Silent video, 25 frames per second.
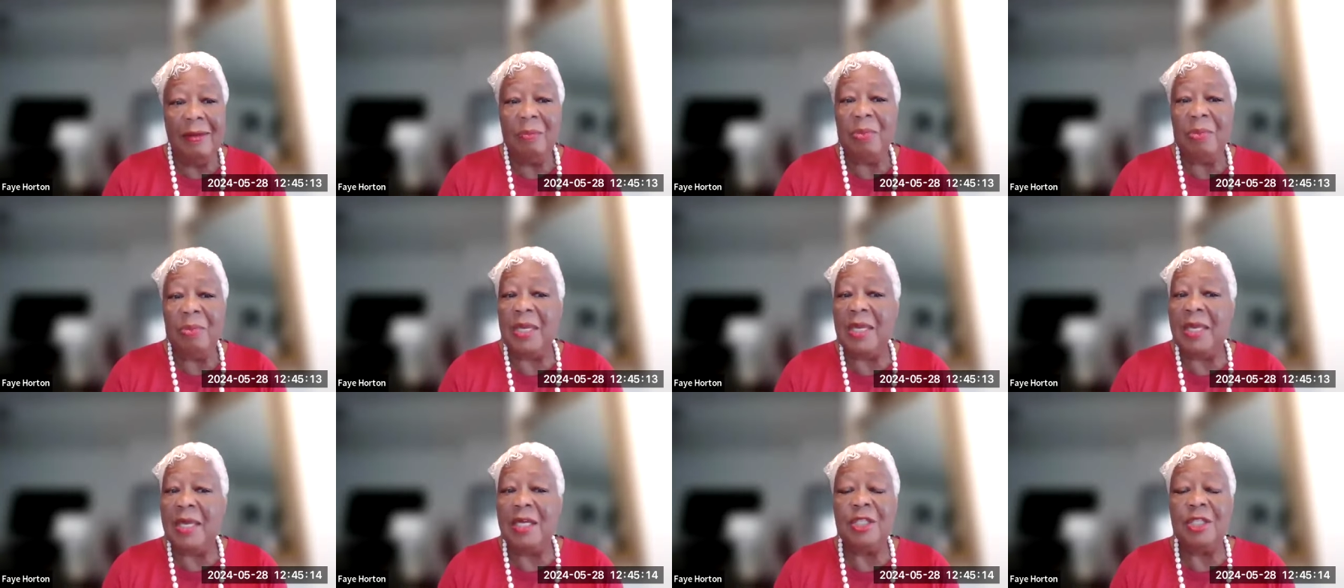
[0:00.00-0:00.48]

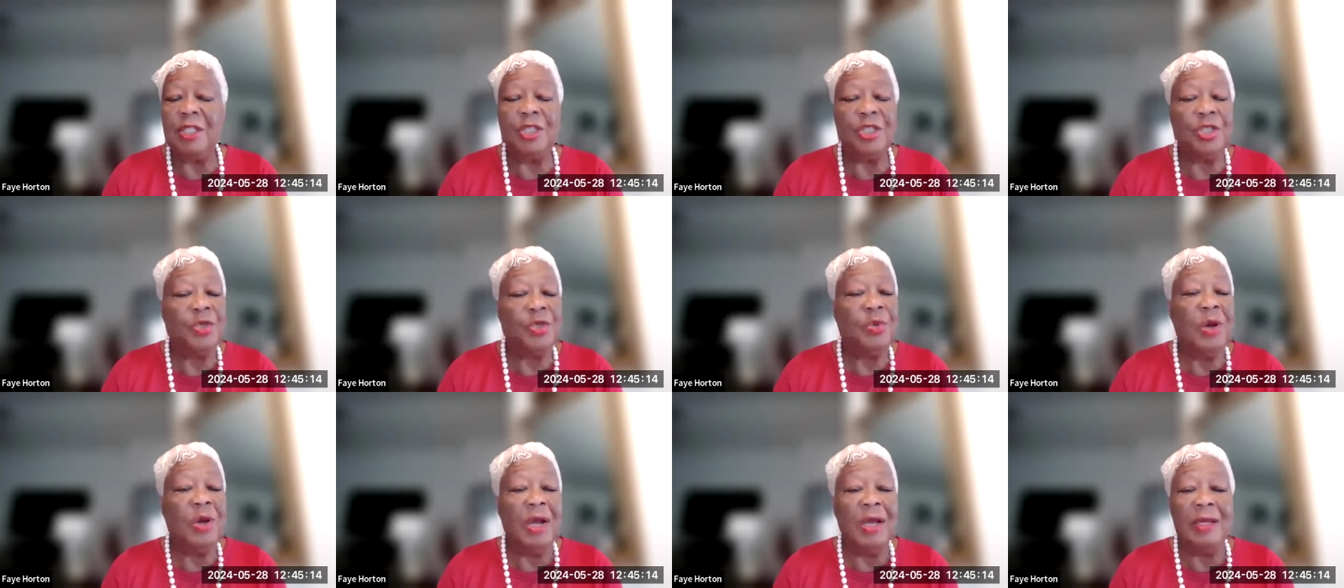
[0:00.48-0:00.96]
Because
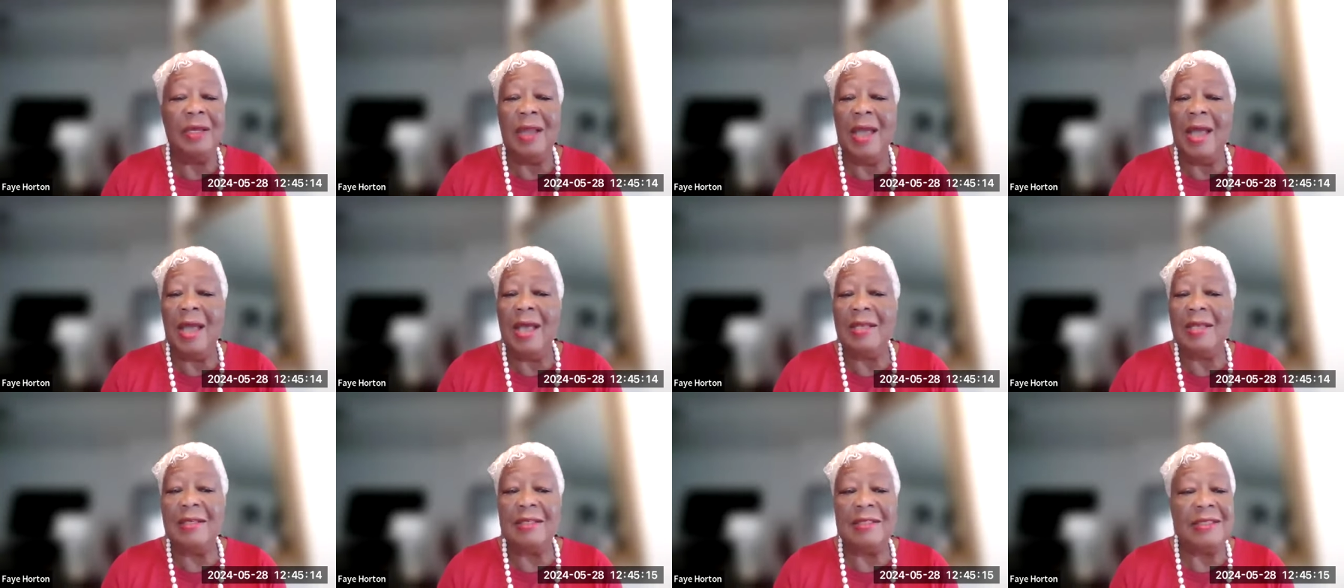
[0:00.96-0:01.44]
you are
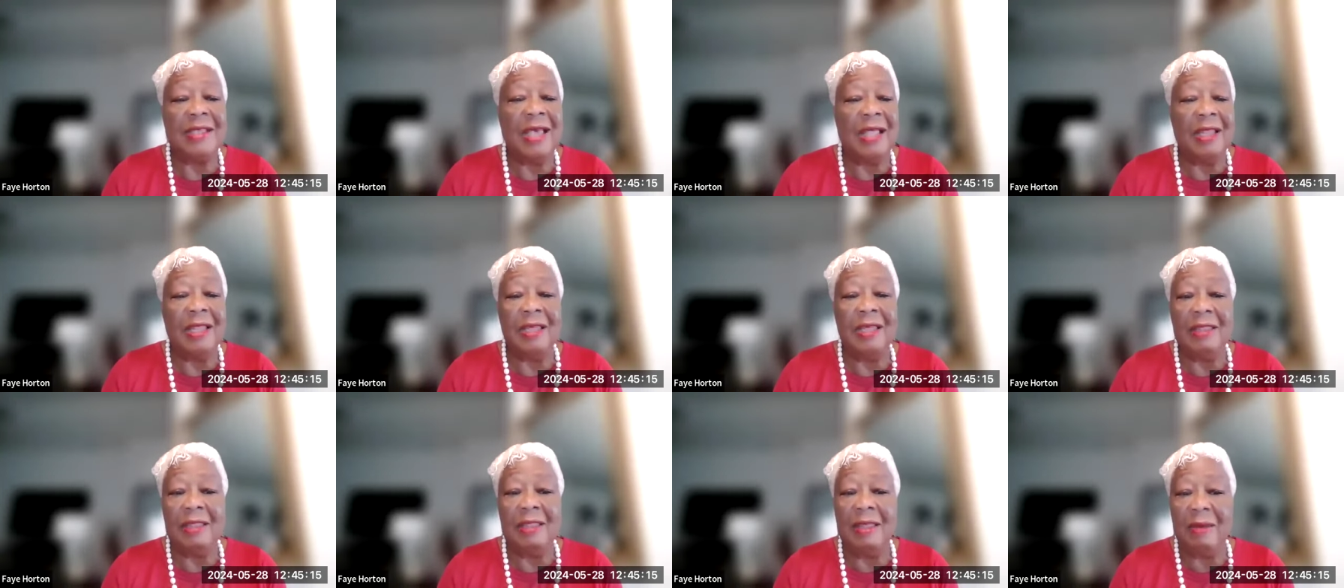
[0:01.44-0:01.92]
not
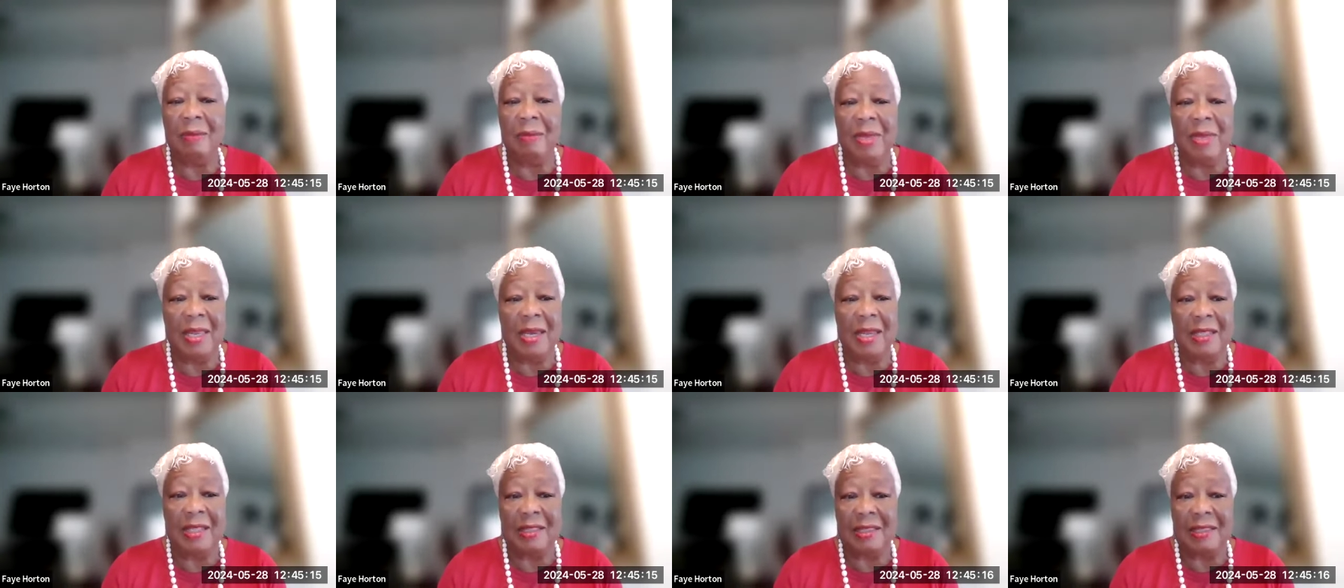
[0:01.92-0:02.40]
selling them
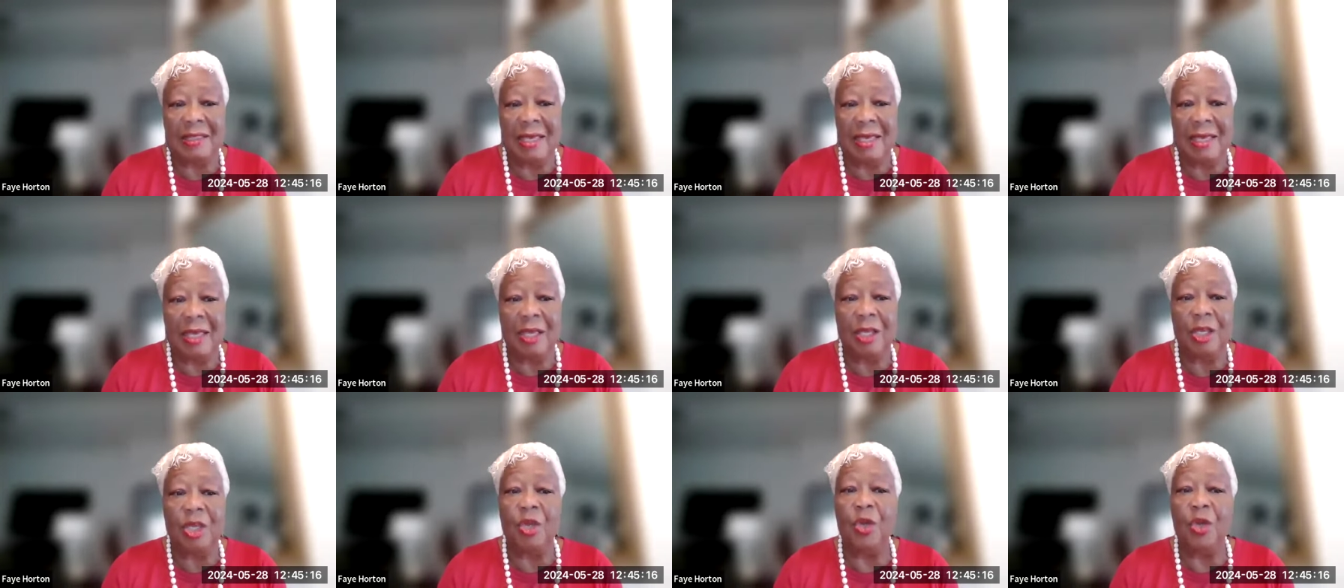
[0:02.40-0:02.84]
anything.